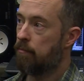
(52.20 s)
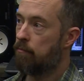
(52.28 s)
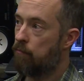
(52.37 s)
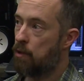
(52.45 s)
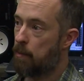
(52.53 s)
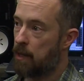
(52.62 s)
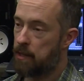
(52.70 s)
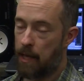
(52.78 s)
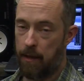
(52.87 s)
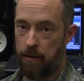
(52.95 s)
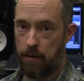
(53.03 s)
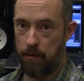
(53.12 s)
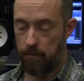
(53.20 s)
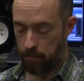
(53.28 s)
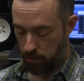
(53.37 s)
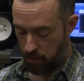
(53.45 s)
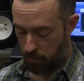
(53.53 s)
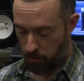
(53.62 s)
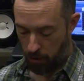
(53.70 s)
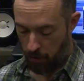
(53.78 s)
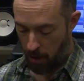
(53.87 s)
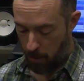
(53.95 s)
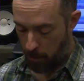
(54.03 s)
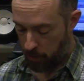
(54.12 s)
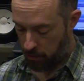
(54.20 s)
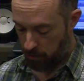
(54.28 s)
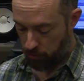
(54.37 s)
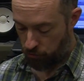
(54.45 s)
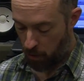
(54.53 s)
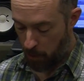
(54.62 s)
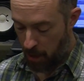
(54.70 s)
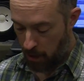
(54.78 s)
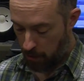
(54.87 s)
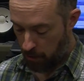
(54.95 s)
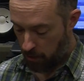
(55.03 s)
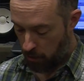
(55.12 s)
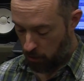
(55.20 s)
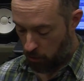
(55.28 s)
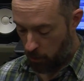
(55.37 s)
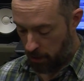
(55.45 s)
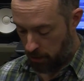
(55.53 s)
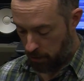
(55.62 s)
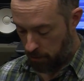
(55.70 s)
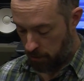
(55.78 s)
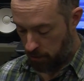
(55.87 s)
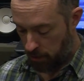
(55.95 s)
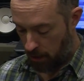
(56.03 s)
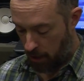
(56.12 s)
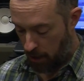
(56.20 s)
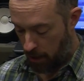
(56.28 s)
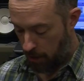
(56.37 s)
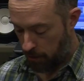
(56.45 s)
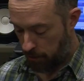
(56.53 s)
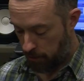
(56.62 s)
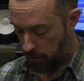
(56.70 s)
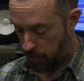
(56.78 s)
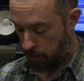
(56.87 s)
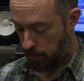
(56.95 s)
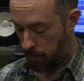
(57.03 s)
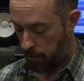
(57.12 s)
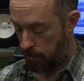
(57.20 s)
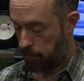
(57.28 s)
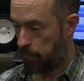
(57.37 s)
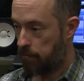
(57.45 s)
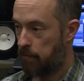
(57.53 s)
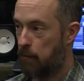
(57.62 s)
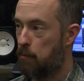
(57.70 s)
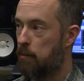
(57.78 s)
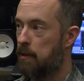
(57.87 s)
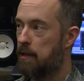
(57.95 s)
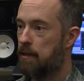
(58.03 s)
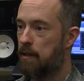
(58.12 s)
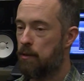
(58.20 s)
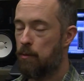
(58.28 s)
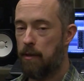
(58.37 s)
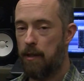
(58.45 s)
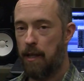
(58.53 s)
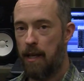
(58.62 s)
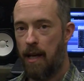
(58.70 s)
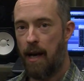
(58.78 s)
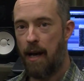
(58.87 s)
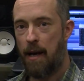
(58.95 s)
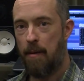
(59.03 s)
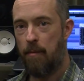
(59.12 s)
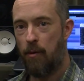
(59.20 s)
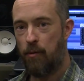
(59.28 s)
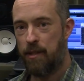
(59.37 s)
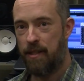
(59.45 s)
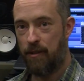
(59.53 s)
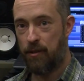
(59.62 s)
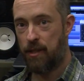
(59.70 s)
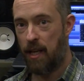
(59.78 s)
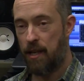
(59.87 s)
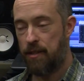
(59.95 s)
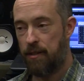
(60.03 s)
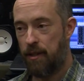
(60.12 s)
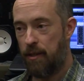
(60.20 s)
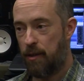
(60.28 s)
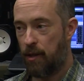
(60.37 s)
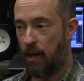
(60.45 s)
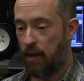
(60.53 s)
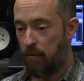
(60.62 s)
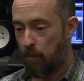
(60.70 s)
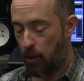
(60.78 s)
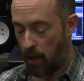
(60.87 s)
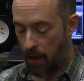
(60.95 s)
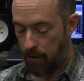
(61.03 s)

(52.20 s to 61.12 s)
rhythmic sound to program up as a drum hit, or whether you use it as, oh, that's a nice one, or is it an oscillation that you can kind of pull out